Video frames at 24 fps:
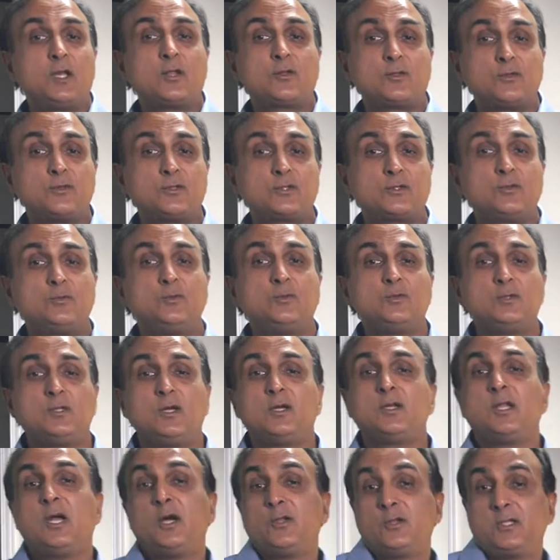medical school
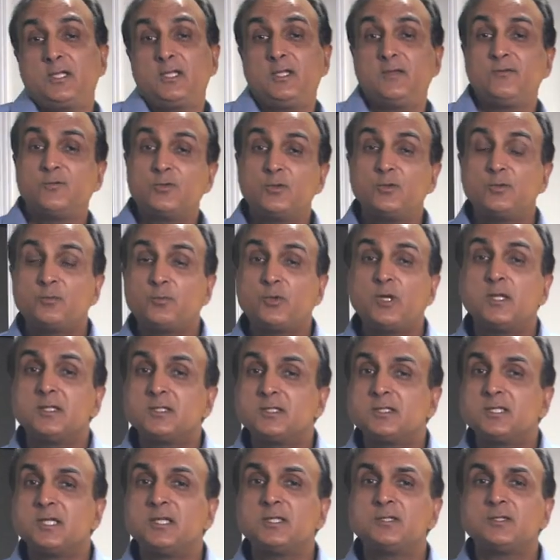on how to give good
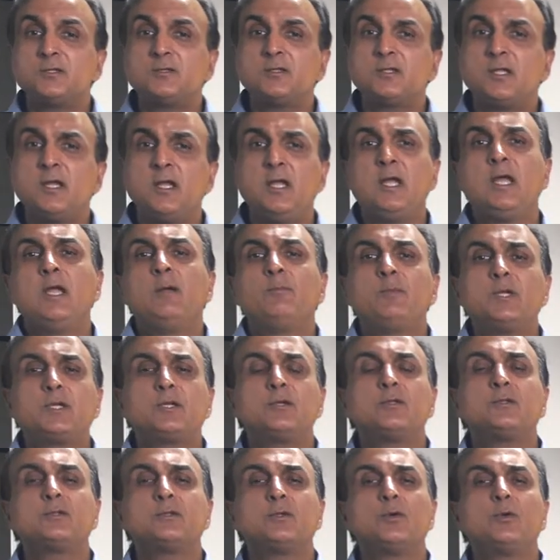presentations,
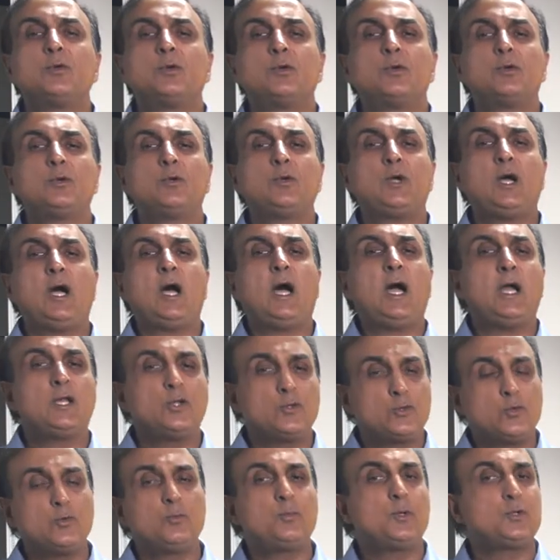because I
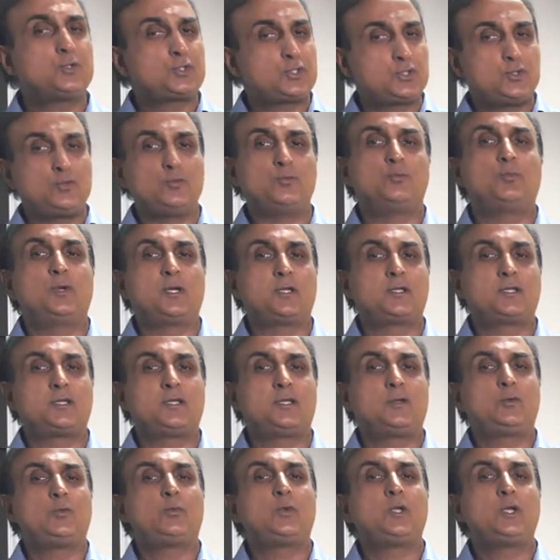don't know about you, but
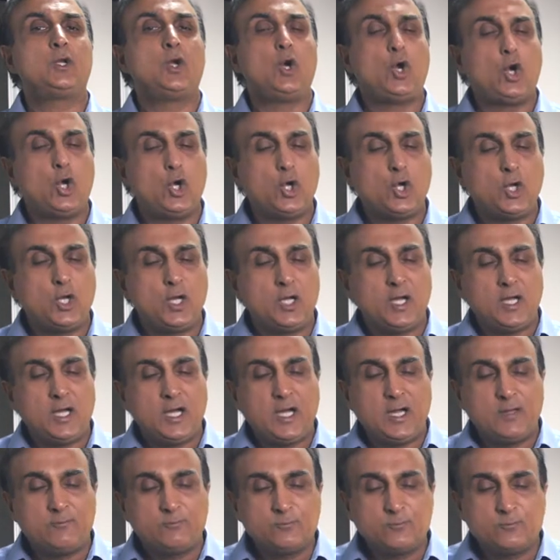
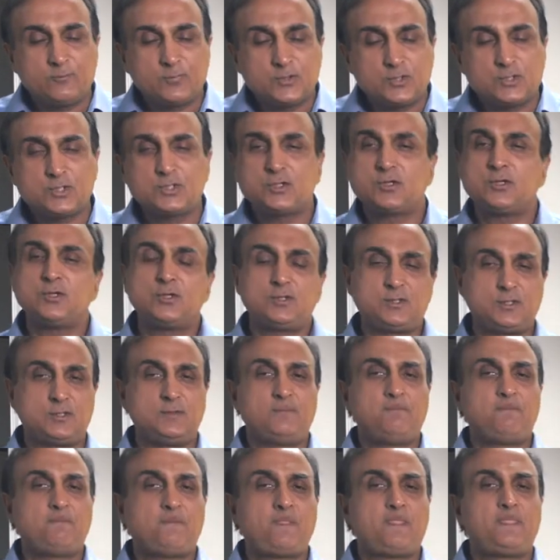I'm
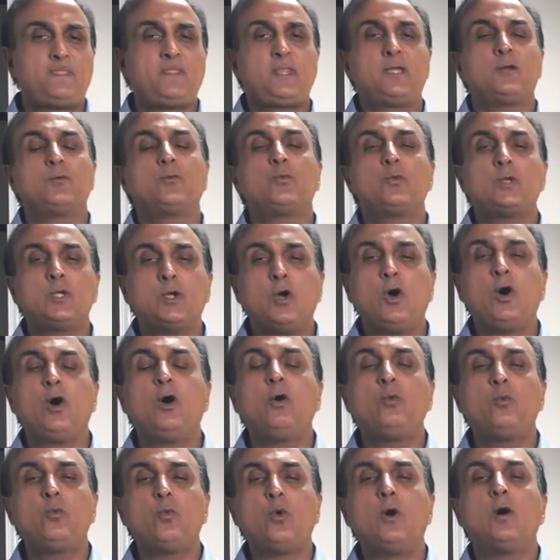certain that we
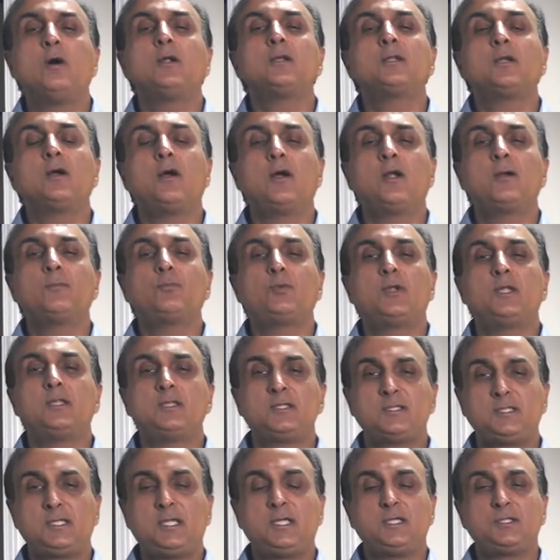all want our
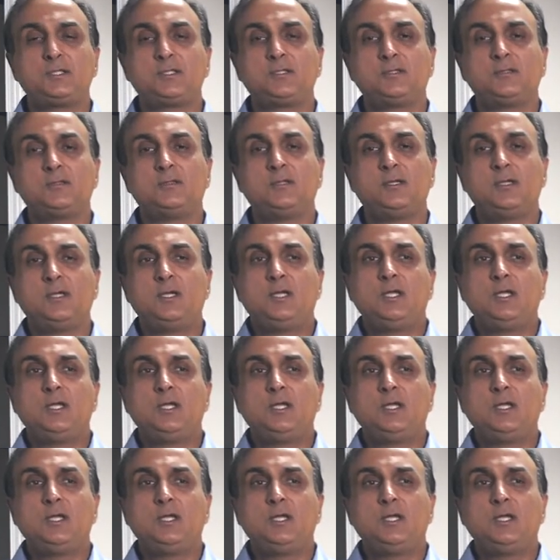presentation